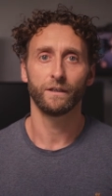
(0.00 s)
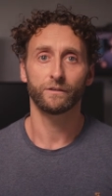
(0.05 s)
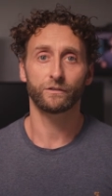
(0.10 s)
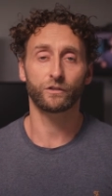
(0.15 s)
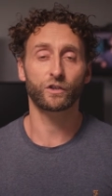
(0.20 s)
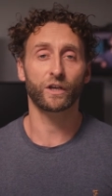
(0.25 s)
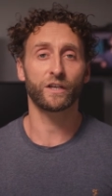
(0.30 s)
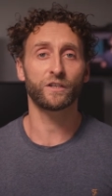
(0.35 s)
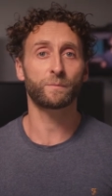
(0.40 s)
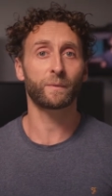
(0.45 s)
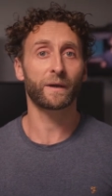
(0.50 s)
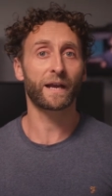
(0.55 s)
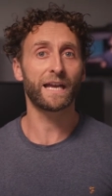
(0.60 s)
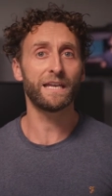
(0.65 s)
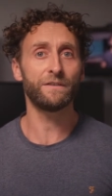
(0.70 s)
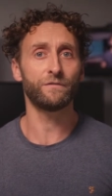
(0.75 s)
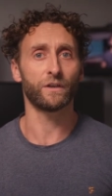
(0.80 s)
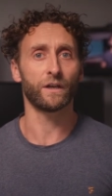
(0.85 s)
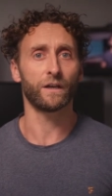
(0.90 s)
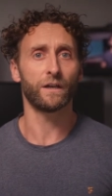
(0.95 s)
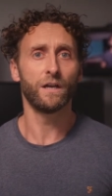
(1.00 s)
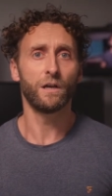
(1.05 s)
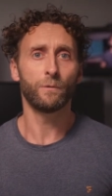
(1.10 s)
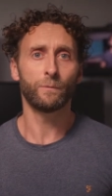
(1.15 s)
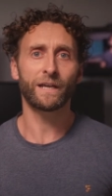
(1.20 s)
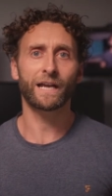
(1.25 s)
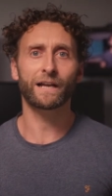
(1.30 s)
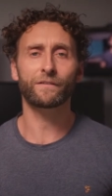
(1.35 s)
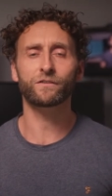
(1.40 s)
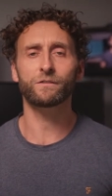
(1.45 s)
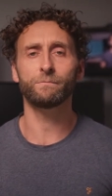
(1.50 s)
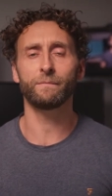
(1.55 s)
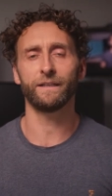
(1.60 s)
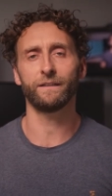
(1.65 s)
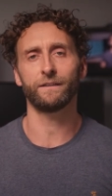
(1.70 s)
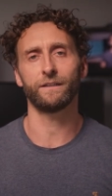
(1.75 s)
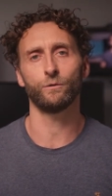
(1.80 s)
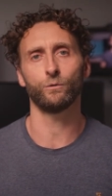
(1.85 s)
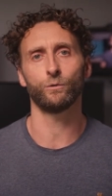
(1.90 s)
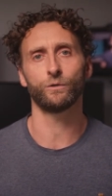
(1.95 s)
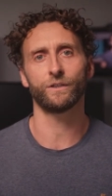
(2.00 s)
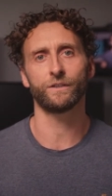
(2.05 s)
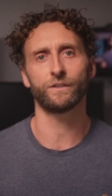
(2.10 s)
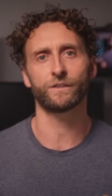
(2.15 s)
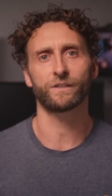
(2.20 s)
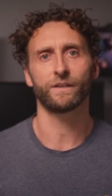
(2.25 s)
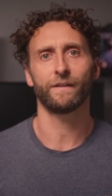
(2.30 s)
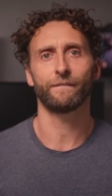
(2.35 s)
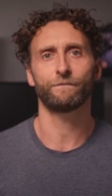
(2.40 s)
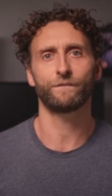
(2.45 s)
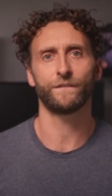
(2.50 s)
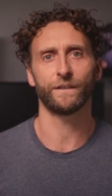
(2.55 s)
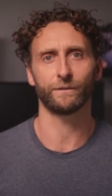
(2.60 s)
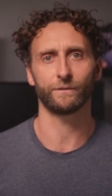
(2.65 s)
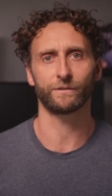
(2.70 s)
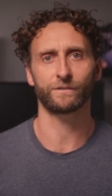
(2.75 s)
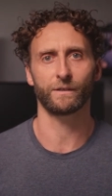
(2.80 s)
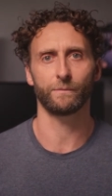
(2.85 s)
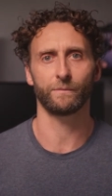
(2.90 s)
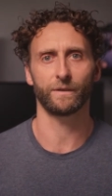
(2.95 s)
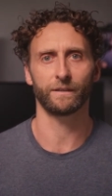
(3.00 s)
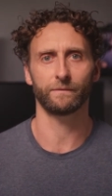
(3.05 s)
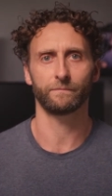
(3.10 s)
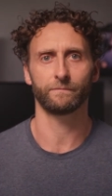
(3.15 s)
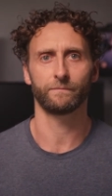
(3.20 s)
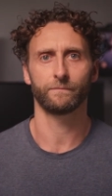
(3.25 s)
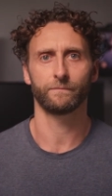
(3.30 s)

To change behaviour, we have to make the audience feel something.